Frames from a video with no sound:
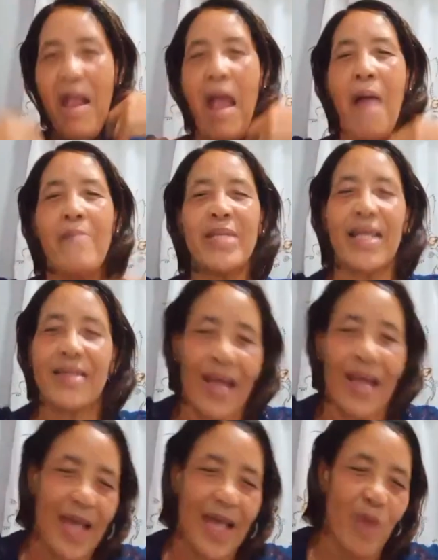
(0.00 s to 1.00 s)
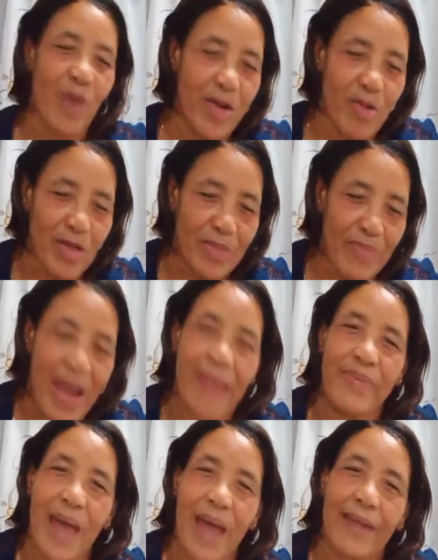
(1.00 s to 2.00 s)
Mr. Taylor is one of those
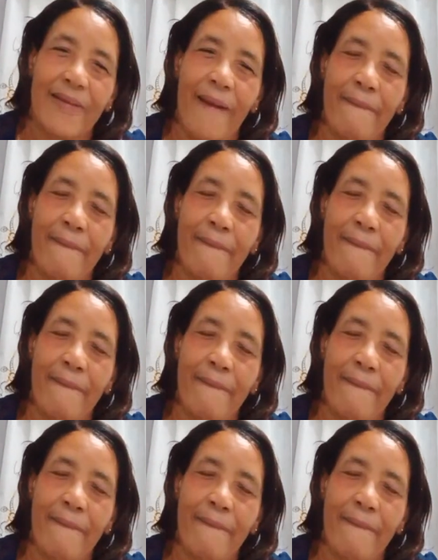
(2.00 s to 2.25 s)
men that